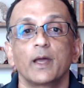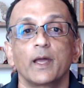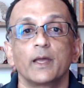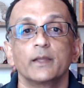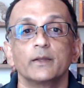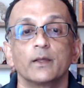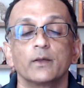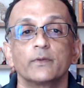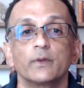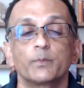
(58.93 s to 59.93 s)
And
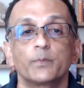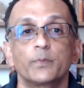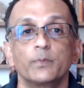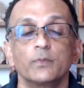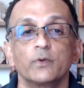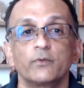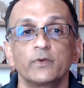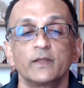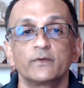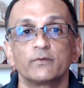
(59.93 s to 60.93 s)
the
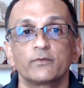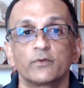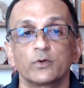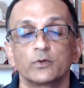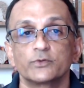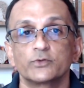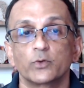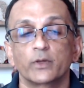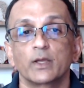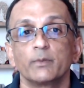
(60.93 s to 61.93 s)
reason for Joe
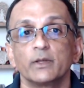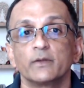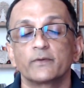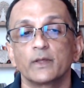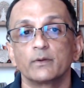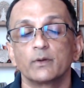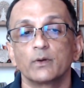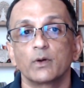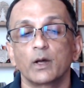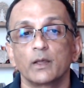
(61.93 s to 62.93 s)
to come in is that
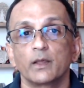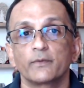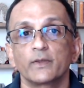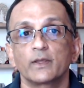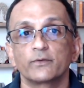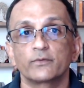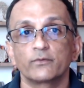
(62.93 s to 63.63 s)
I think as